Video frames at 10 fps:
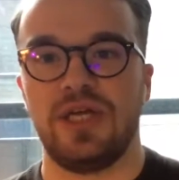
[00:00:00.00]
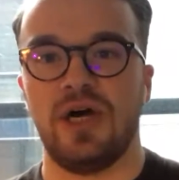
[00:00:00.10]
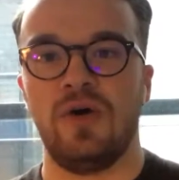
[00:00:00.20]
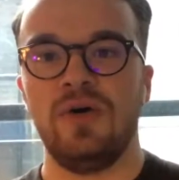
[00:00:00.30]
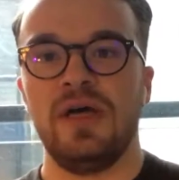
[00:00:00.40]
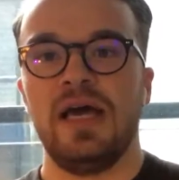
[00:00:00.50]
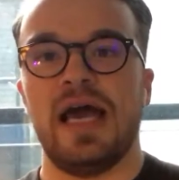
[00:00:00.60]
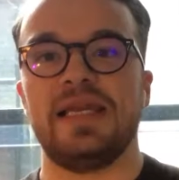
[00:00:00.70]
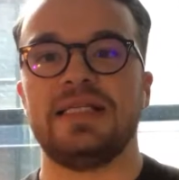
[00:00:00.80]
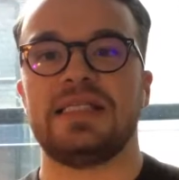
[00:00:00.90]

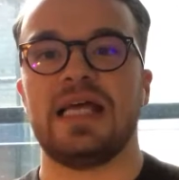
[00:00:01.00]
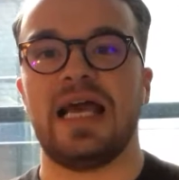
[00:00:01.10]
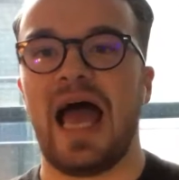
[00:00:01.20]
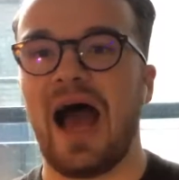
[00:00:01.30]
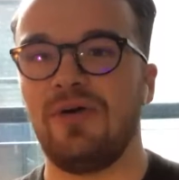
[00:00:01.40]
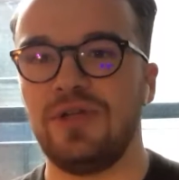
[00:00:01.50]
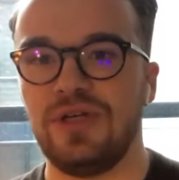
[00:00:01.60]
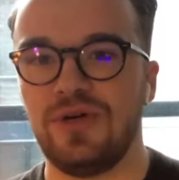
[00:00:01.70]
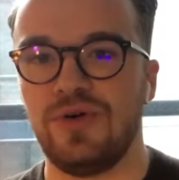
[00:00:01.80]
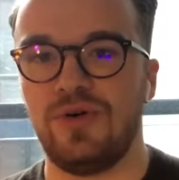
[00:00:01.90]
And then it's like, how do
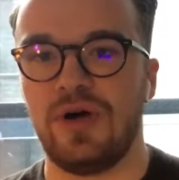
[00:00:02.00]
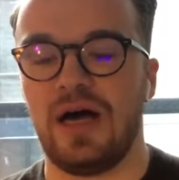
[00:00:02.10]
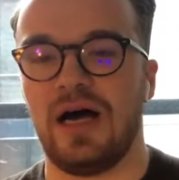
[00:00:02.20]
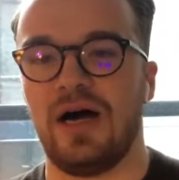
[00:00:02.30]
you